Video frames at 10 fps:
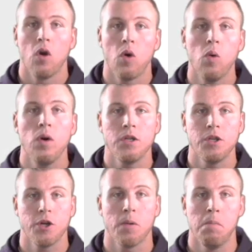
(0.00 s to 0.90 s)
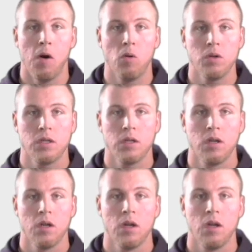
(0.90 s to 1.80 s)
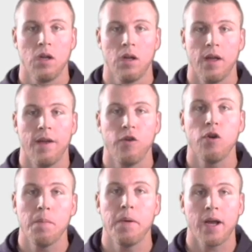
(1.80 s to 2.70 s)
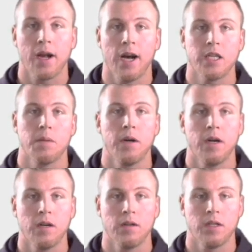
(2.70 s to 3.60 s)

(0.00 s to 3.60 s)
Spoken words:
Who is your most, if you could pick a customer